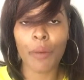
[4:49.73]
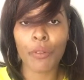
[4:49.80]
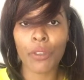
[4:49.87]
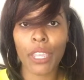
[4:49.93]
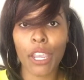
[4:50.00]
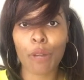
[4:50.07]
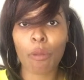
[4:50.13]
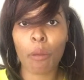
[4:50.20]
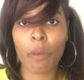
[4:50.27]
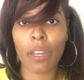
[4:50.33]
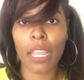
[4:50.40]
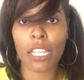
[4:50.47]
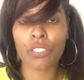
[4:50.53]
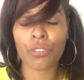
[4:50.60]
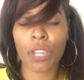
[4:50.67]
who cared about my
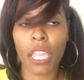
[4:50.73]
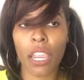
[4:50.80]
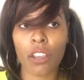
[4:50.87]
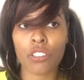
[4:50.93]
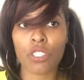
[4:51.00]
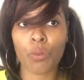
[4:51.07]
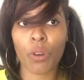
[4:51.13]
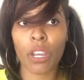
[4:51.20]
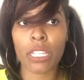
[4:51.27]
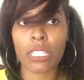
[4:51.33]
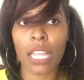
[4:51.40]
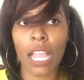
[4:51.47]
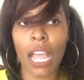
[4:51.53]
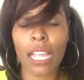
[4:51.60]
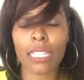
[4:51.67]
natural hair, to where it's
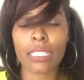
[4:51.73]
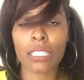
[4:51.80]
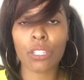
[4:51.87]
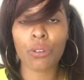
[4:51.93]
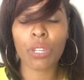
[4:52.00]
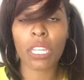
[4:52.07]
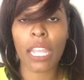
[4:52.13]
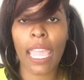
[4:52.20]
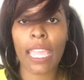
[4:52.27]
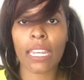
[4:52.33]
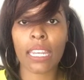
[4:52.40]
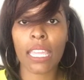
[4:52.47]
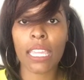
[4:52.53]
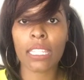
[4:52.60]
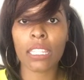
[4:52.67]
like I could still get a
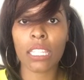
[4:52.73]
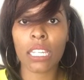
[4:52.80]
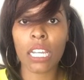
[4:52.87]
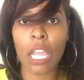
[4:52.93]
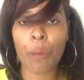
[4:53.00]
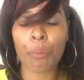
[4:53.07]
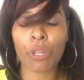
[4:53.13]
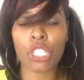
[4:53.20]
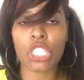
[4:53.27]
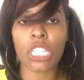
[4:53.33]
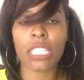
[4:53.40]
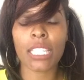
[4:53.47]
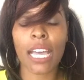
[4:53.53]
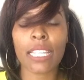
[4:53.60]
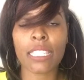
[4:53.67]
neat look, but
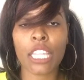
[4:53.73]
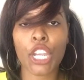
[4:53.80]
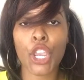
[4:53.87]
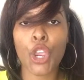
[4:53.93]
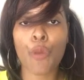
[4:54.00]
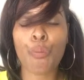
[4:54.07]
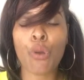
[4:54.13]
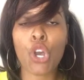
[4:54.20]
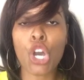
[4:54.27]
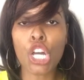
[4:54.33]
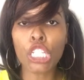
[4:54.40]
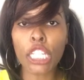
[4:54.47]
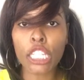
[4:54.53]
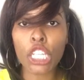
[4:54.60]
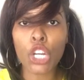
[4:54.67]
she's not sitting here
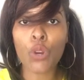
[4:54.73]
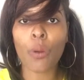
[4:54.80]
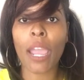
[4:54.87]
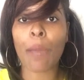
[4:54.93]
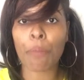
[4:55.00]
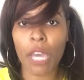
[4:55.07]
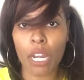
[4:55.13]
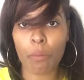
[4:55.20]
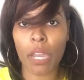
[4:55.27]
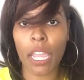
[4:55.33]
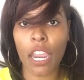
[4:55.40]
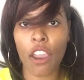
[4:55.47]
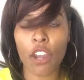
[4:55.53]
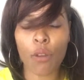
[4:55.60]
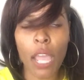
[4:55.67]
pulling the crap out of my
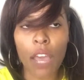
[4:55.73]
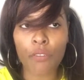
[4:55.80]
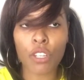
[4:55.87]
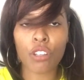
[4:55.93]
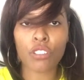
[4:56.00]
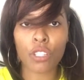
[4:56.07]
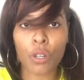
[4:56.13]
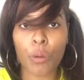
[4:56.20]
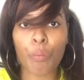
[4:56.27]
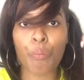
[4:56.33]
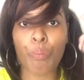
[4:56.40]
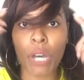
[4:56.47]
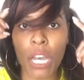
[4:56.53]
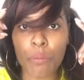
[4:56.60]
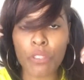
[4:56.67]
hair. I don't don't have those little
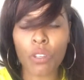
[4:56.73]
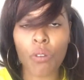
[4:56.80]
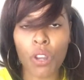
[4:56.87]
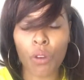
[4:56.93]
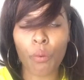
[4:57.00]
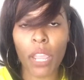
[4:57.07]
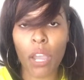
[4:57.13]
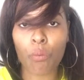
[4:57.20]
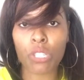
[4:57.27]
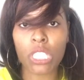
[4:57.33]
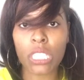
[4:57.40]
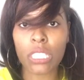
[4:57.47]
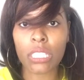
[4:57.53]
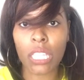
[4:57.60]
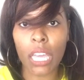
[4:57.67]
bumps going around when
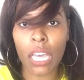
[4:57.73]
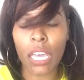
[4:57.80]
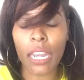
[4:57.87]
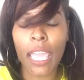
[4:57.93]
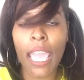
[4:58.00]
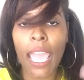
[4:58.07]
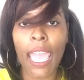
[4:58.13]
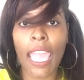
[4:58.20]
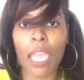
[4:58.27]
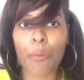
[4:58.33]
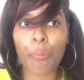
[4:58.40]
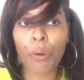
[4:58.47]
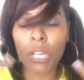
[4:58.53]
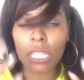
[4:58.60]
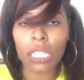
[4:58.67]
she's done
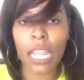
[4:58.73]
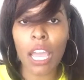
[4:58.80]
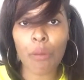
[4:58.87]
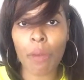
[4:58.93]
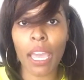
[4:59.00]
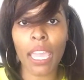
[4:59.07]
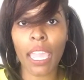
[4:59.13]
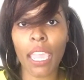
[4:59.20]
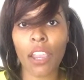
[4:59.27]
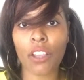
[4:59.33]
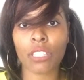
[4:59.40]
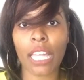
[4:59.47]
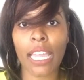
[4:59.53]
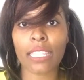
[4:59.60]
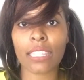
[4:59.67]
and pulling out my
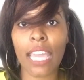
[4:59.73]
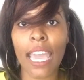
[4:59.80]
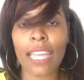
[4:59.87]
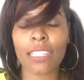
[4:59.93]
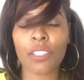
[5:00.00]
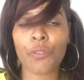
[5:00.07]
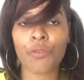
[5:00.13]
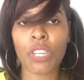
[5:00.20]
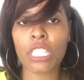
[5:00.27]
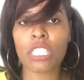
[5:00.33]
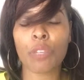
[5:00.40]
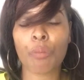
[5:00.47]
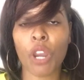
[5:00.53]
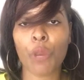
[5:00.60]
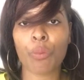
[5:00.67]
hair. Like, that defeats
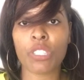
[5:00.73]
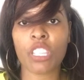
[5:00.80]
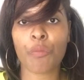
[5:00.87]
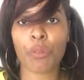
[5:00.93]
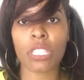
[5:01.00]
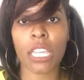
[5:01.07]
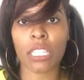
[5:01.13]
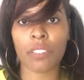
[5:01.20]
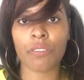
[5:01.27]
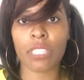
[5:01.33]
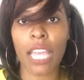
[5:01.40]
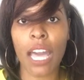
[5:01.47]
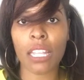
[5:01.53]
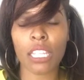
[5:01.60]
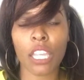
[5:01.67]
the purpose of protective
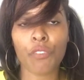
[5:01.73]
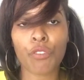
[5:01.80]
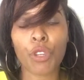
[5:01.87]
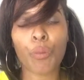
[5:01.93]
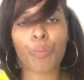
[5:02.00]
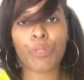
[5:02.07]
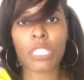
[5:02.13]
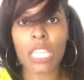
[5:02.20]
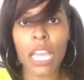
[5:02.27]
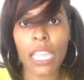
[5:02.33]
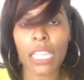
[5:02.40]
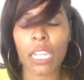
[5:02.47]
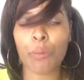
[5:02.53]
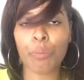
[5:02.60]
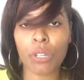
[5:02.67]
styling if you're
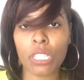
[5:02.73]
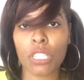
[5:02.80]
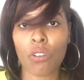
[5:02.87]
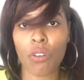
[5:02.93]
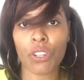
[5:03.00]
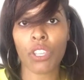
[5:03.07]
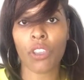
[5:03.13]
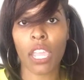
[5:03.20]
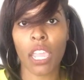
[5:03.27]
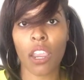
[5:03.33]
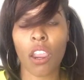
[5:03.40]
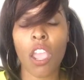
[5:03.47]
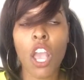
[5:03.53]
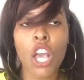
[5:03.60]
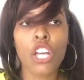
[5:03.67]
tugging and pulling on your
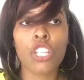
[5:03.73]
hair.